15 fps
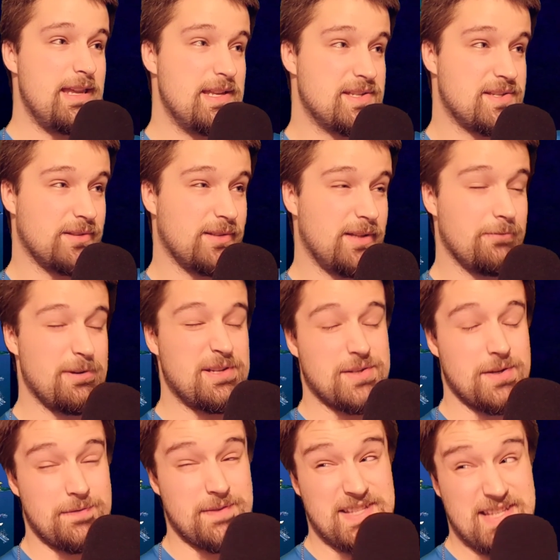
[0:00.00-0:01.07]
Delivery
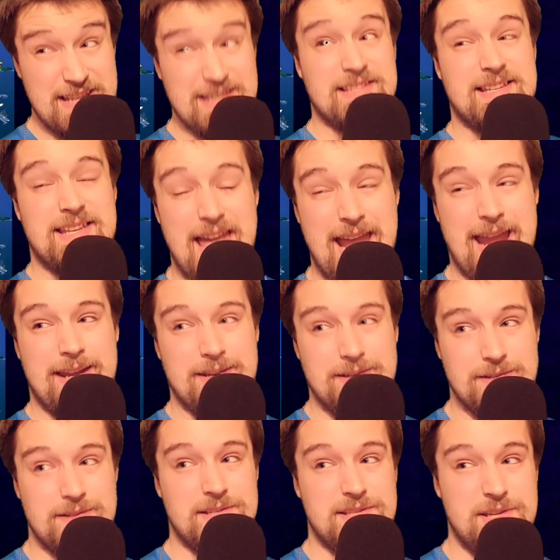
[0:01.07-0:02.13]
Service is canon
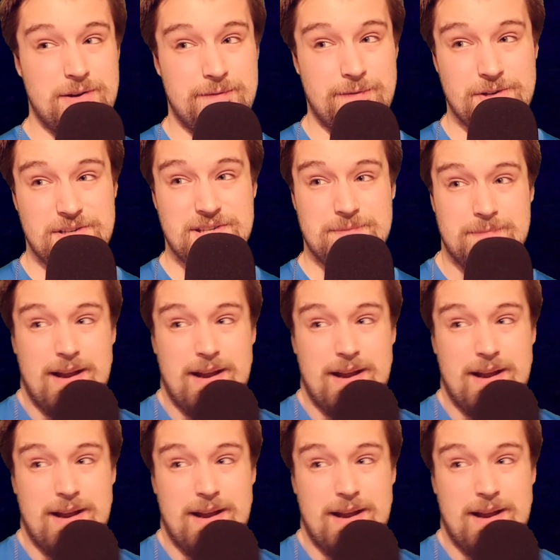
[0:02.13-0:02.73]
to this universe.